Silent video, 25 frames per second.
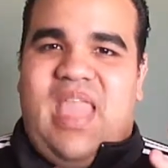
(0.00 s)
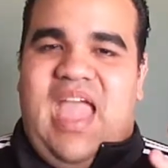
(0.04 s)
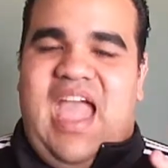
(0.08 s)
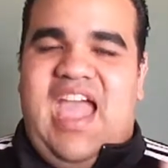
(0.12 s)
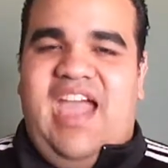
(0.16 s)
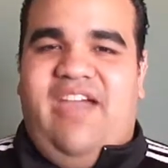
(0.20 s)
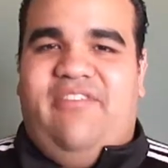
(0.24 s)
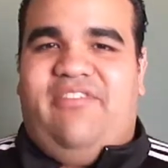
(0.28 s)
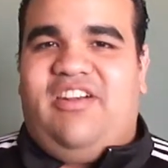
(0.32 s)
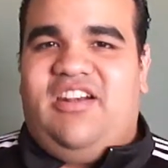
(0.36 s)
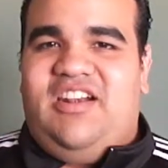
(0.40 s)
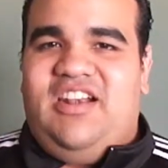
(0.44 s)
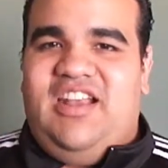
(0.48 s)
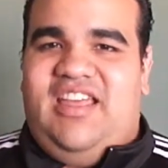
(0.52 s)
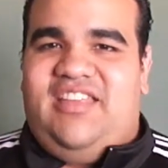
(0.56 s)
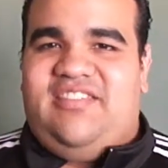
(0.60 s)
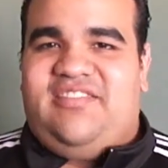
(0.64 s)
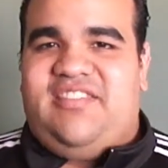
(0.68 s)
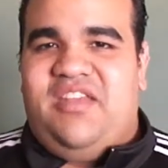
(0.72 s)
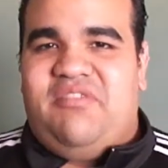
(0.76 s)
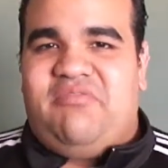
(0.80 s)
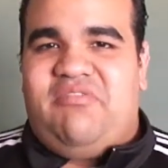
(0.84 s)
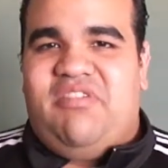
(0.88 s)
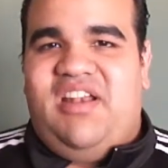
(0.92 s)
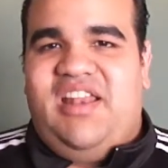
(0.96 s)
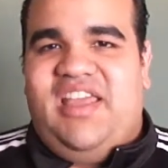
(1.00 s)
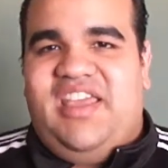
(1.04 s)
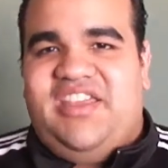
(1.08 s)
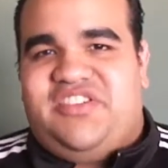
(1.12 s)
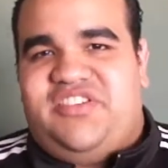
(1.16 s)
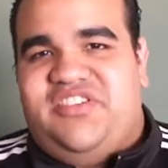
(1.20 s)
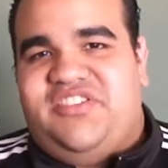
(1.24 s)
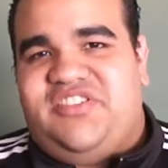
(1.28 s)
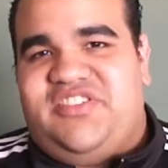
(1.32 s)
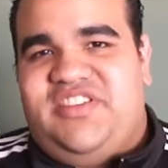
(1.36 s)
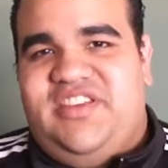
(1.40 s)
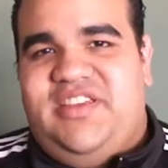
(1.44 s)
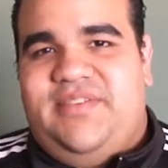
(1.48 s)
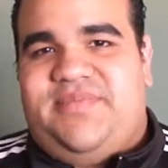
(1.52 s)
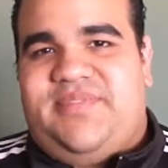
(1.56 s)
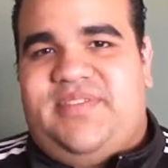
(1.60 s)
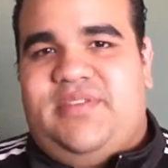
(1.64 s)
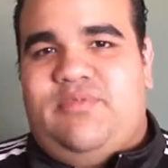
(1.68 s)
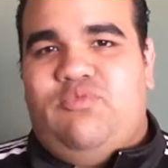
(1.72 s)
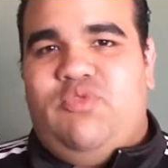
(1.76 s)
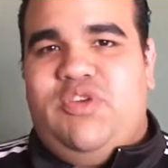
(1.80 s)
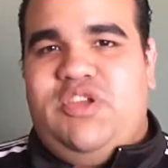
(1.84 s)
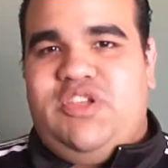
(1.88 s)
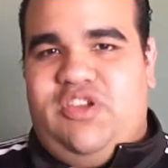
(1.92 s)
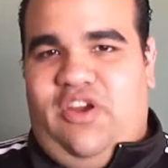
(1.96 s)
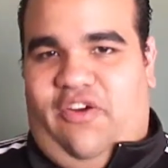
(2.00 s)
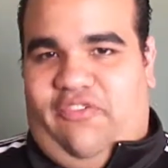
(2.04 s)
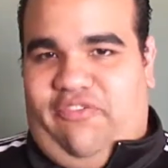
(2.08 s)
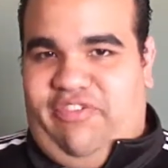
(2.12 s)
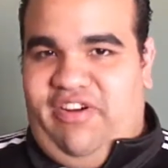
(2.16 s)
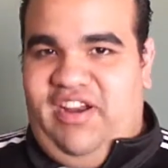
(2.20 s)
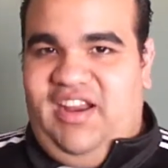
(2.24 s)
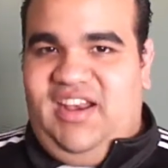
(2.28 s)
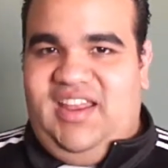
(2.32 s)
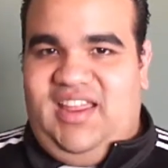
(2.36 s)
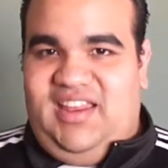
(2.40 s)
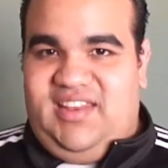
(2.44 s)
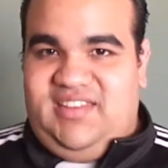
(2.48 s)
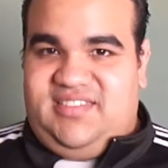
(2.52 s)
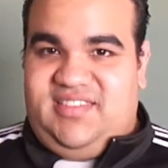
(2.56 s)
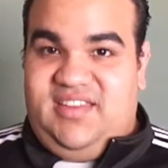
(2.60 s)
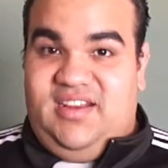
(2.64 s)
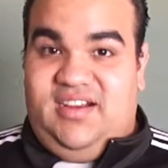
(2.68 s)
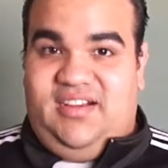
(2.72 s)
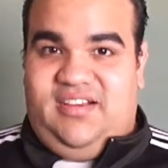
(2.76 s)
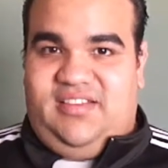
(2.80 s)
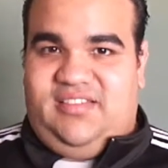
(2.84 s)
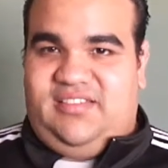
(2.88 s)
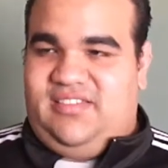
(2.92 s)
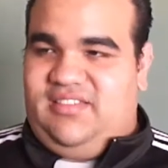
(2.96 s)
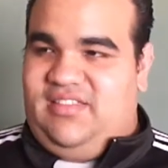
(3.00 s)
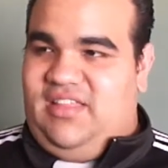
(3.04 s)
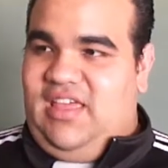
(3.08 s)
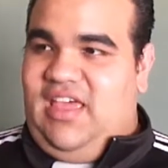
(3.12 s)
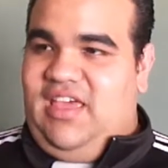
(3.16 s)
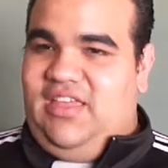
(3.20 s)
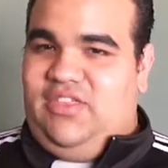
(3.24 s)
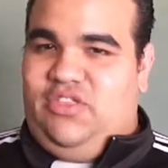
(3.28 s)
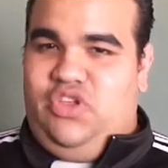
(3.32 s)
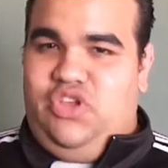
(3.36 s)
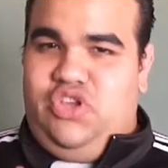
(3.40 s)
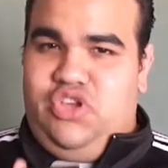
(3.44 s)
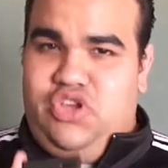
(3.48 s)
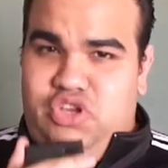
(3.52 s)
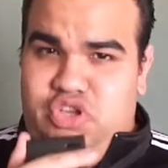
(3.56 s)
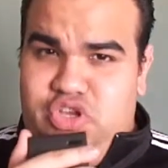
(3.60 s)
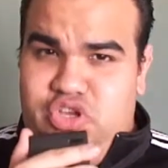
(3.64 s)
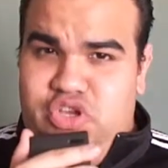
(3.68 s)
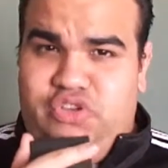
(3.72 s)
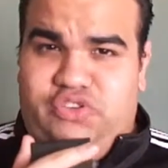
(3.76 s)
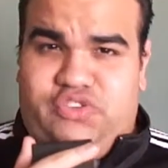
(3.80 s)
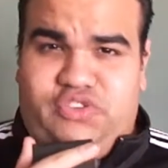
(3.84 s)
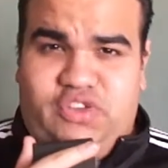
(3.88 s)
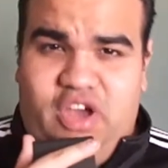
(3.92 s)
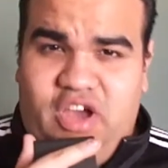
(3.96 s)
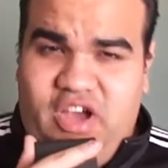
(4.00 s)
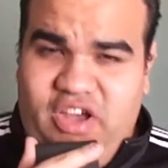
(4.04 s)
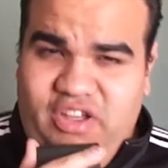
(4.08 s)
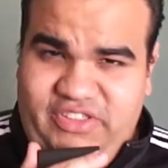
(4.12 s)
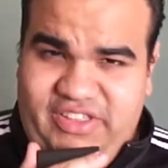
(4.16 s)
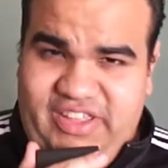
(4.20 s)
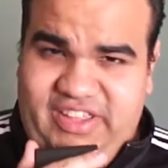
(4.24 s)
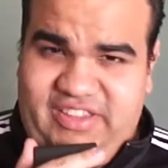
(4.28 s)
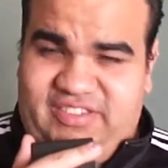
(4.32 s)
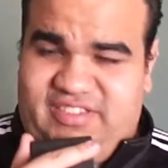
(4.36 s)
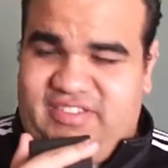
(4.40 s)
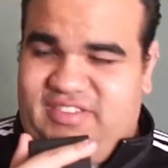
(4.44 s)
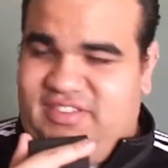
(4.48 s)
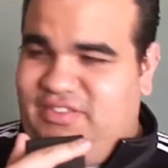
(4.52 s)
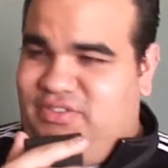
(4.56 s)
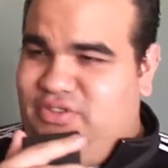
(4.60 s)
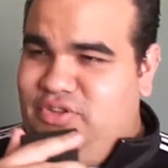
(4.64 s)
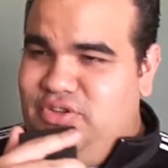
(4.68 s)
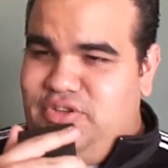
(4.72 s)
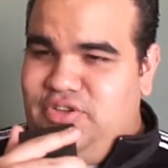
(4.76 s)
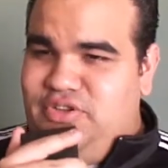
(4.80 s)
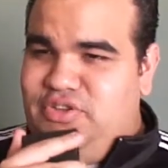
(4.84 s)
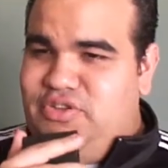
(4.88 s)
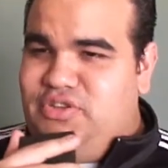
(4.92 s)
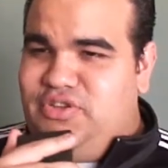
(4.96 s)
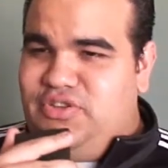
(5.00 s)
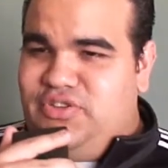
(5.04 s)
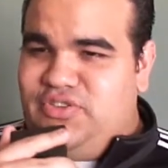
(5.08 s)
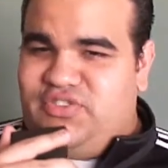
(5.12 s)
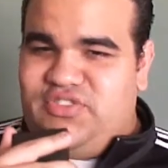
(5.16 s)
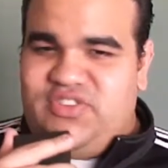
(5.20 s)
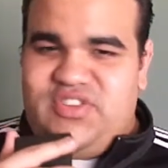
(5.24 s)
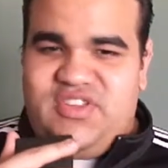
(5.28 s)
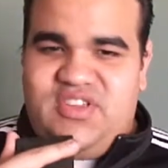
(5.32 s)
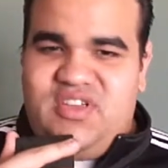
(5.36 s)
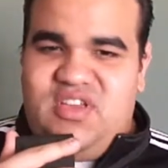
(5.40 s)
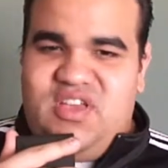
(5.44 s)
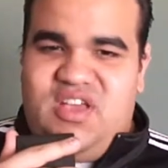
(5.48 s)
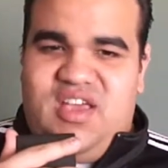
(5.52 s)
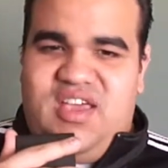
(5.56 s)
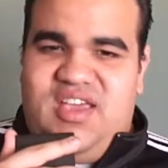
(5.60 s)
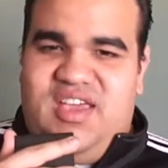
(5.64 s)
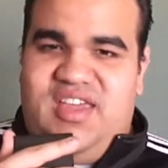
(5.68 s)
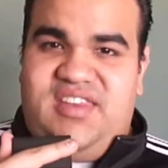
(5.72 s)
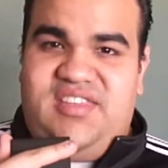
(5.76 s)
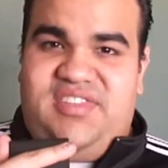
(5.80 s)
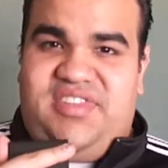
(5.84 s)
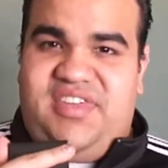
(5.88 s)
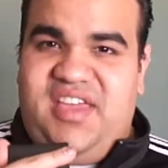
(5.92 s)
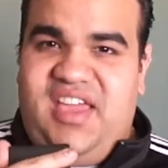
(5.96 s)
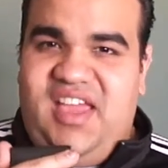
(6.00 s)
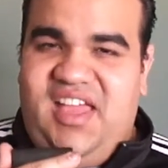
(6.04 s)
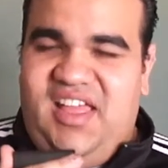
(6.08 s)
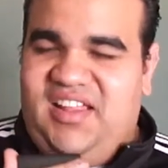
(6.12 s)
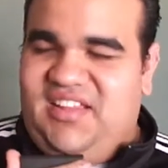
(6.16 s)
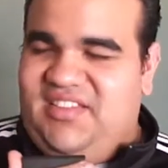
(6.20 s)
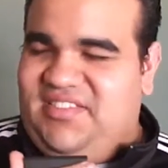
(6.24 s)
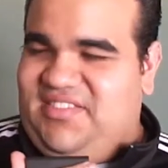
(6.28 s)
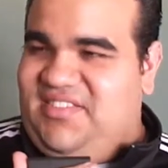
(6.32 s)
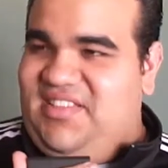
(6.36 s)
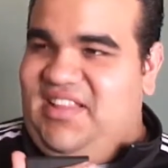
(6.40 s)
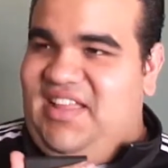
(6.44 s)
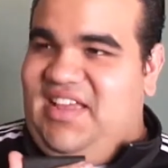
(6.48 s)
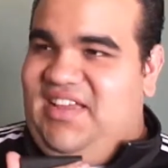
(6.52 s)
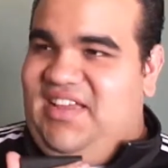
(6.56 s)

everlasting relationships with your freelancers? Do you use Odesk? Do you use anything else?